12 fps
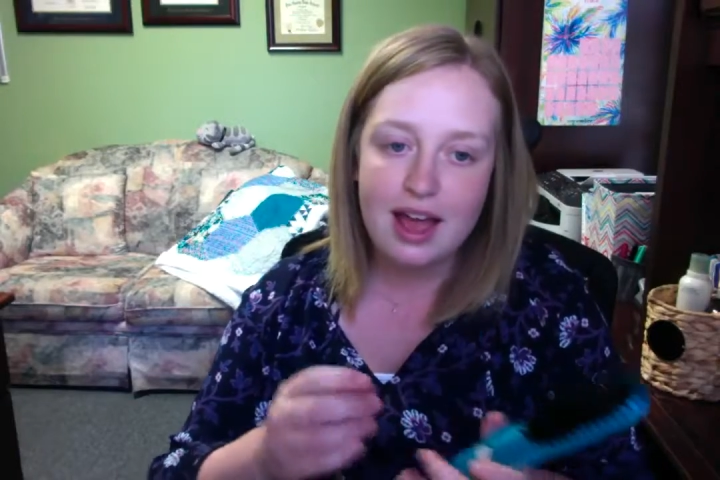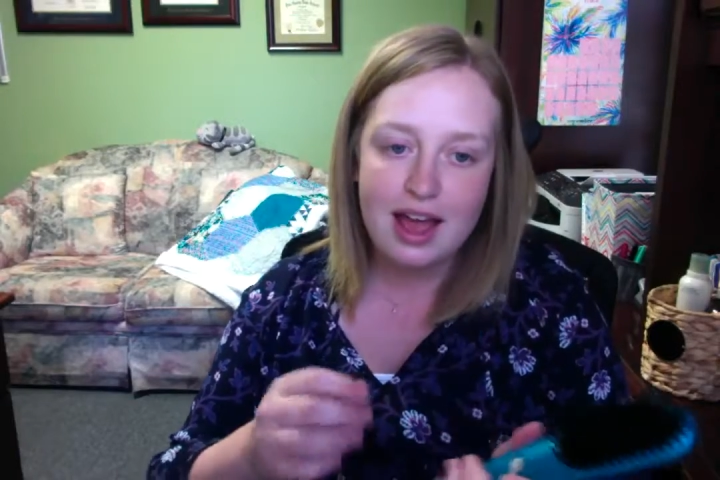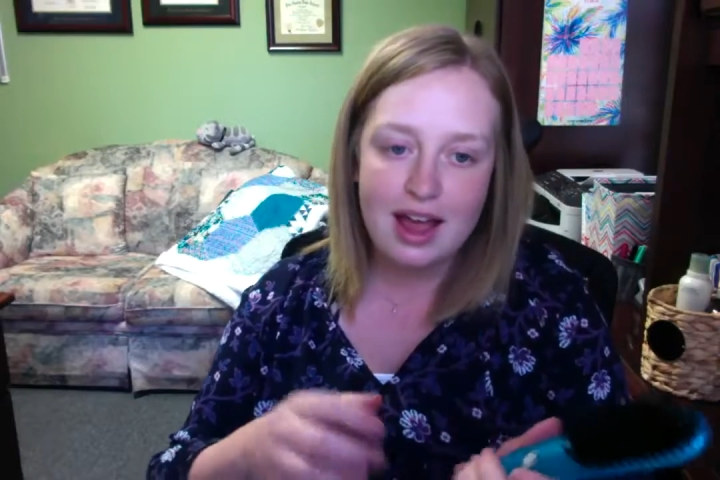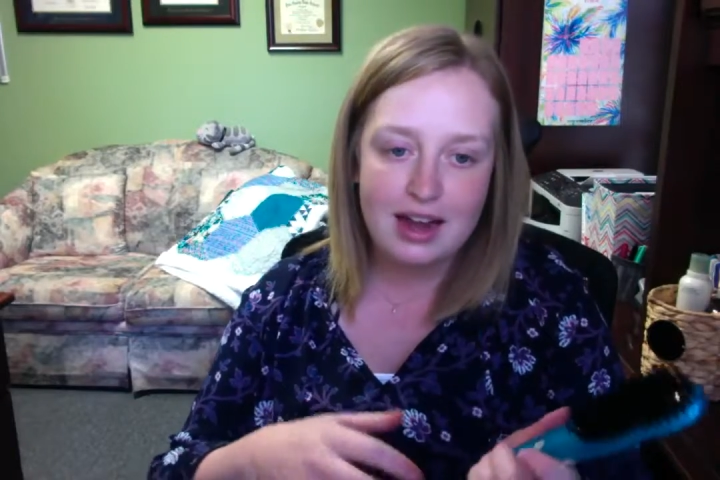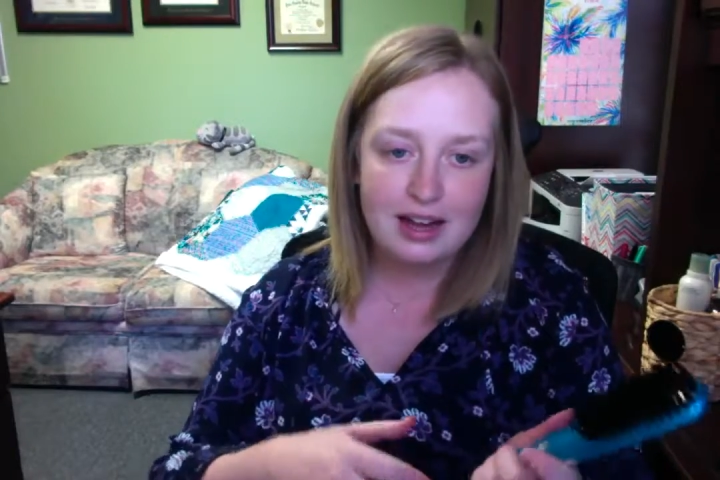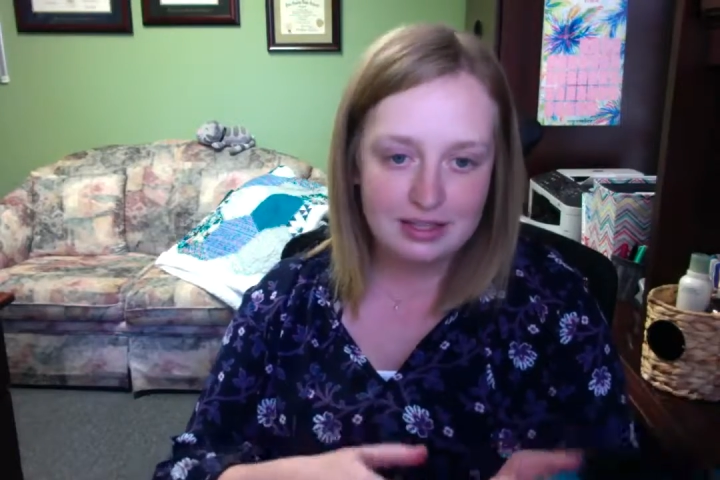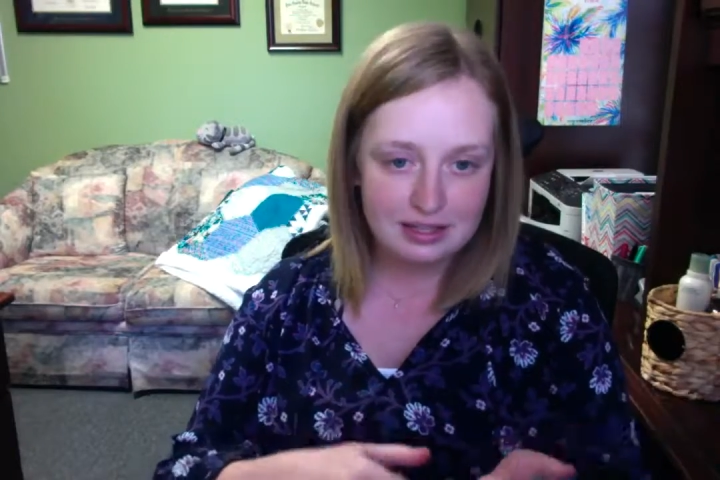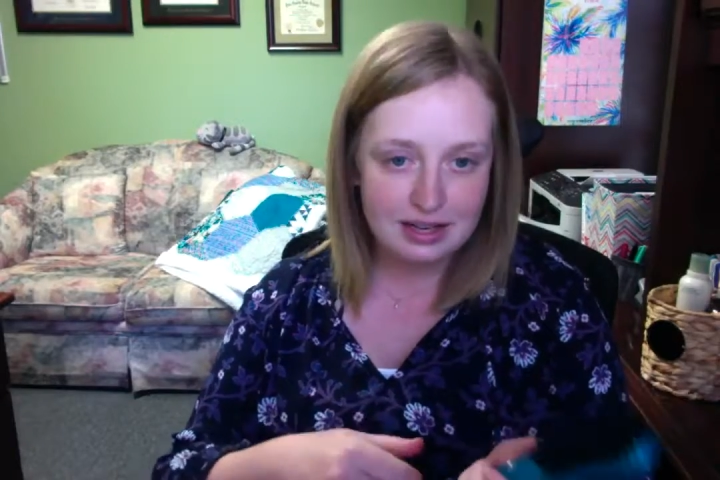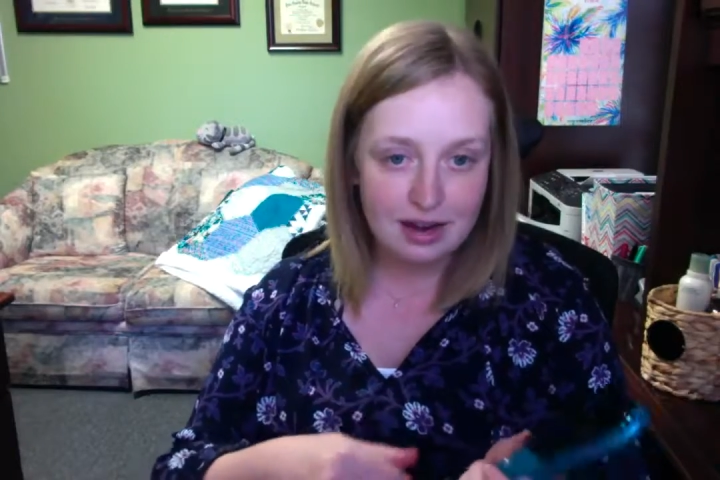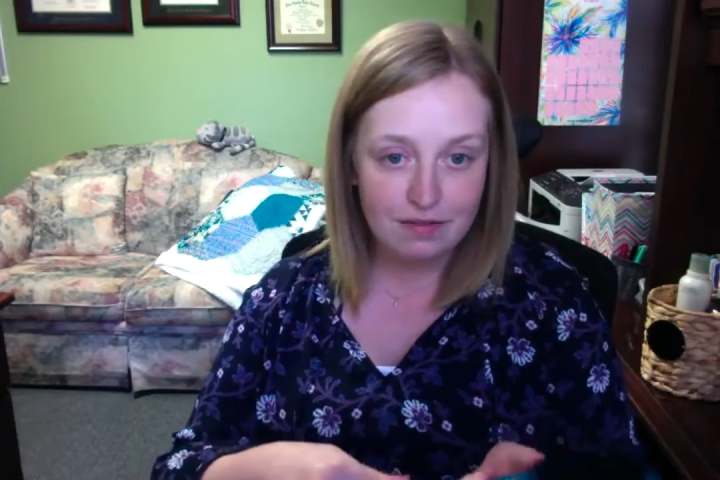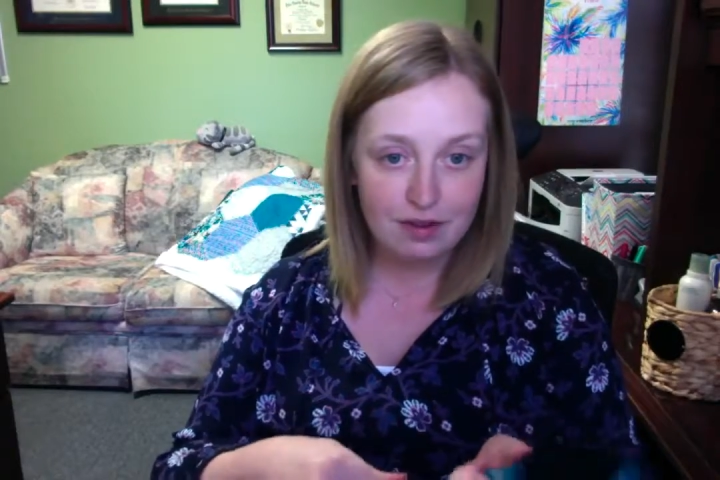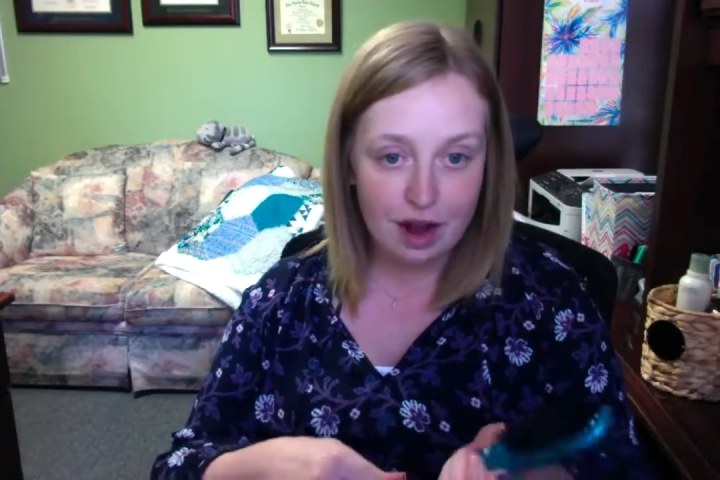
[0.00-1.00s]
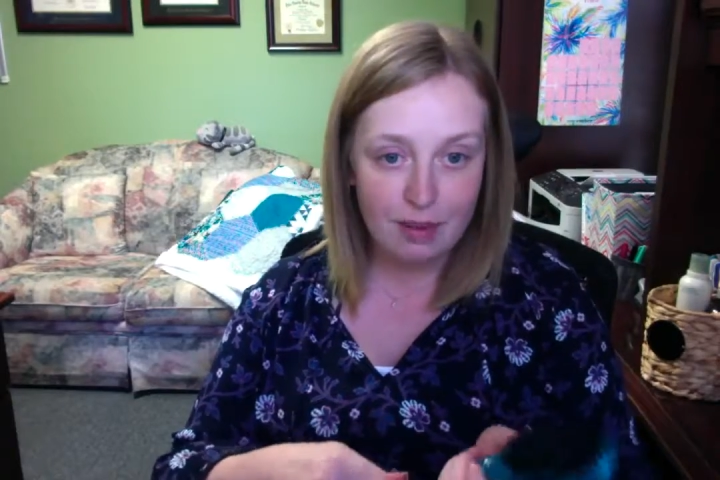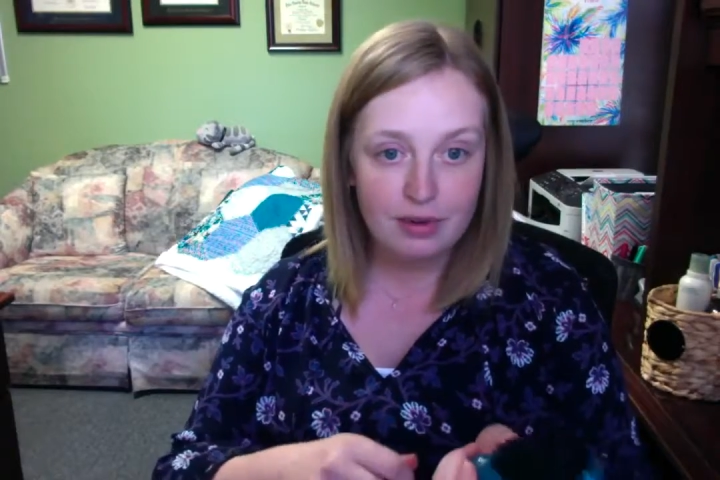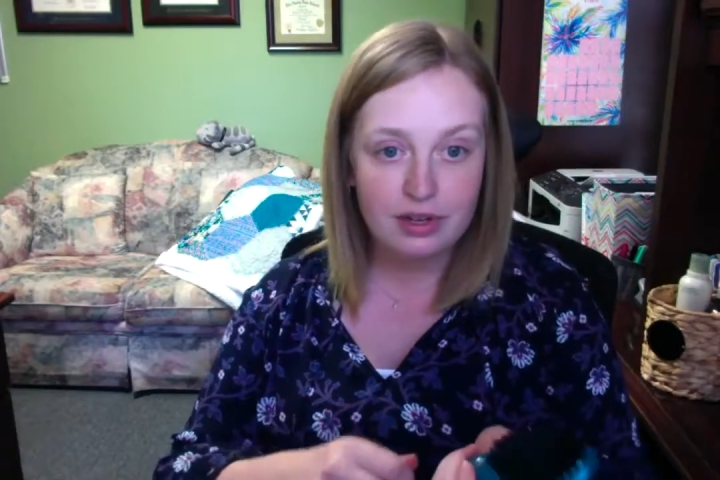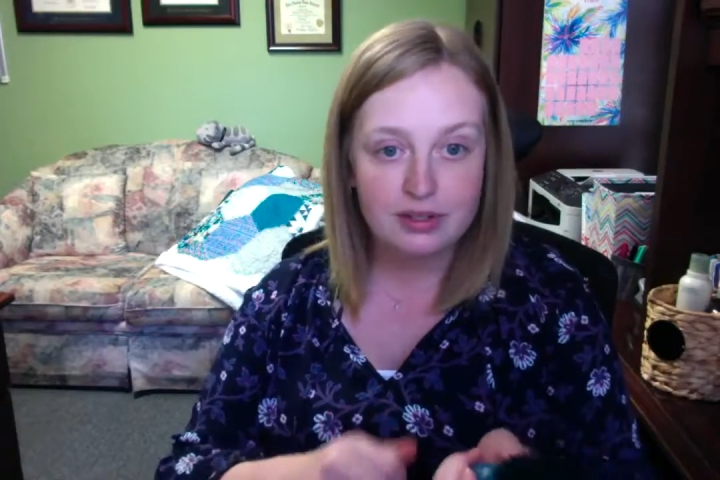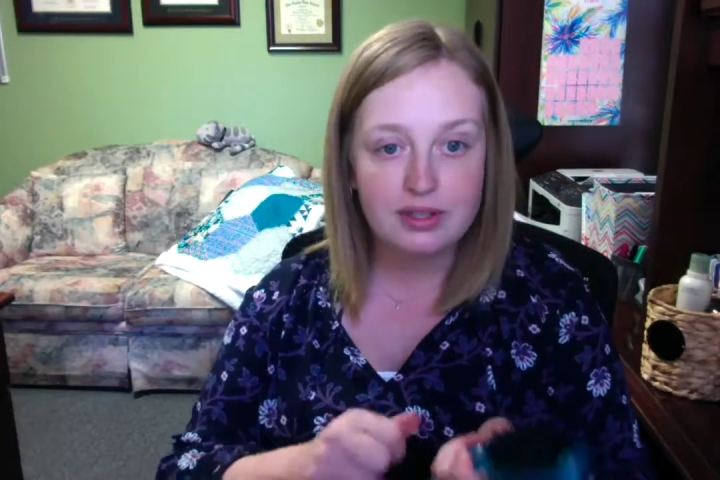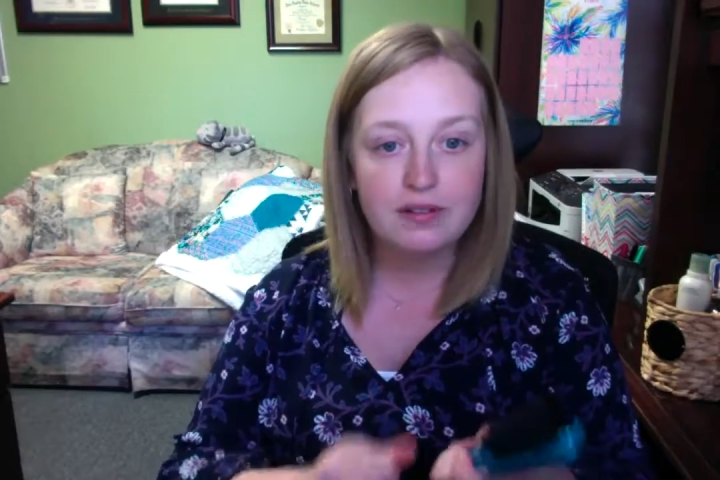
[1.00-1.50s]
And it's that I've not been
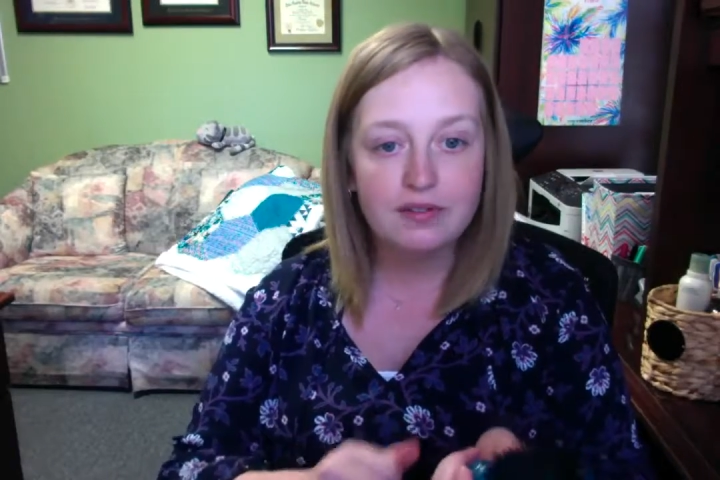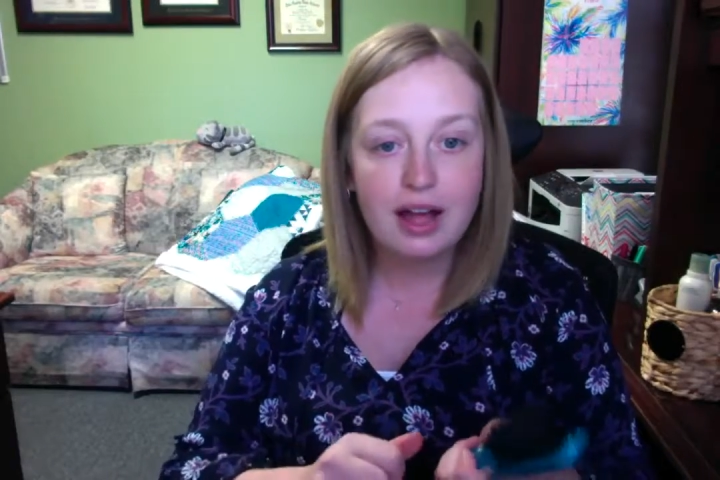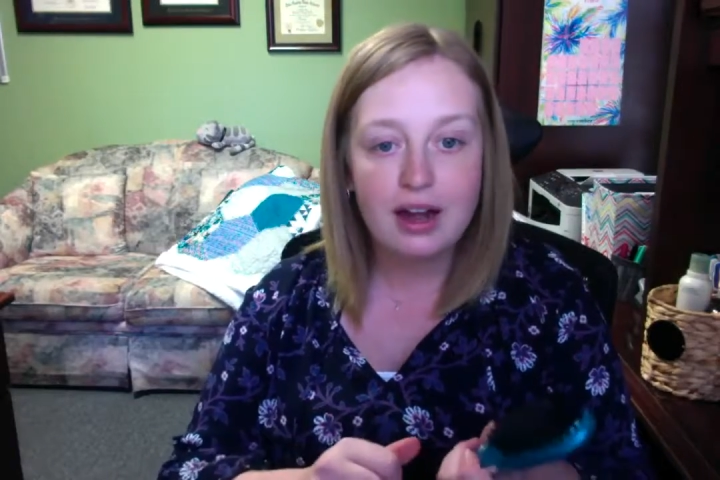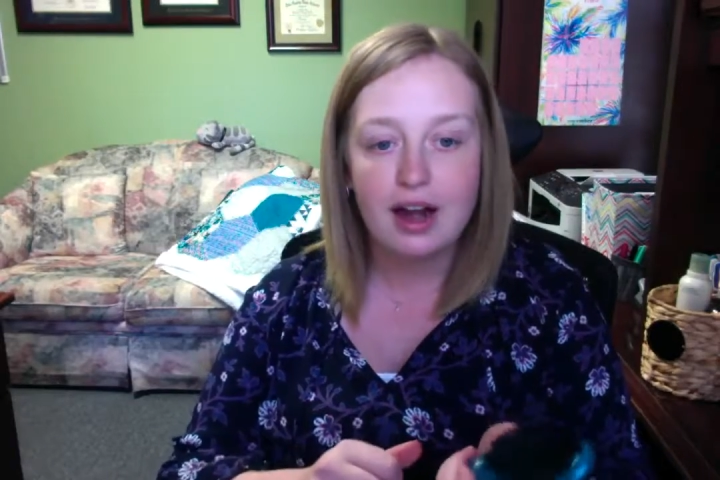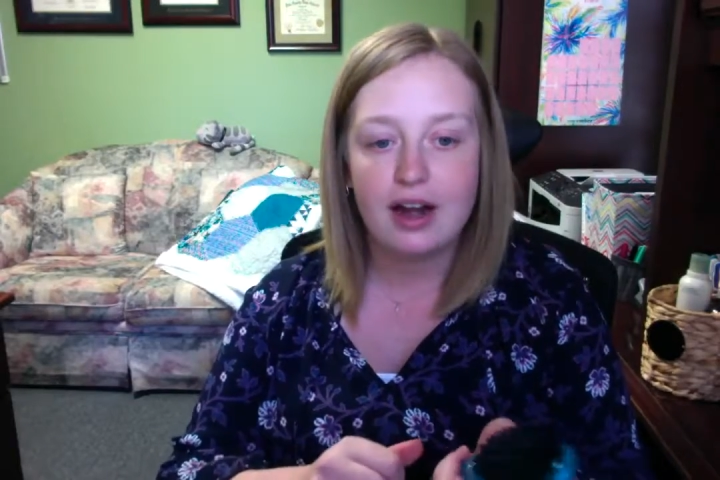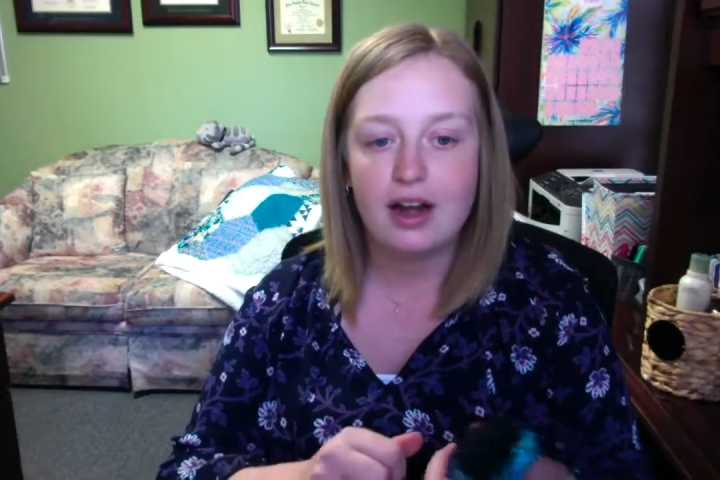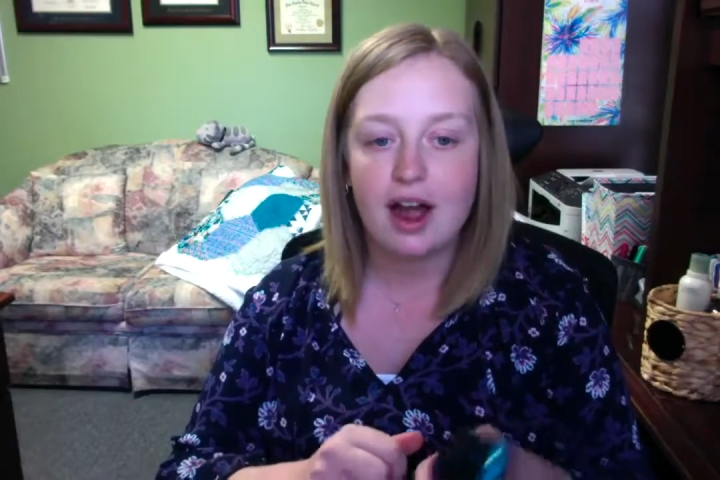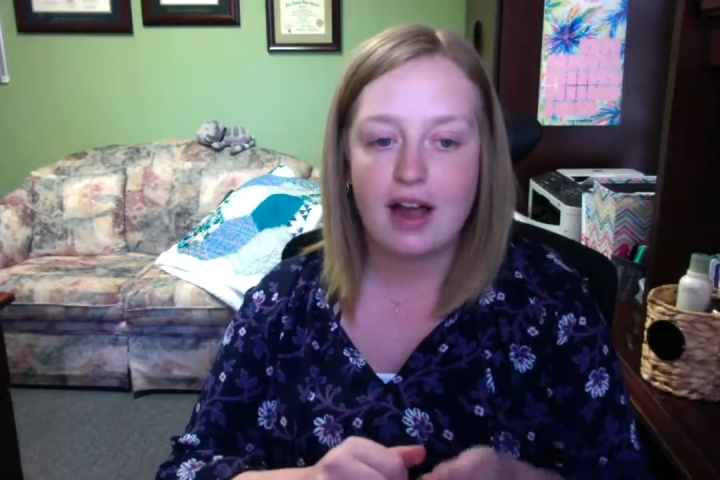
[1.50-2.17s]
using a flat iron.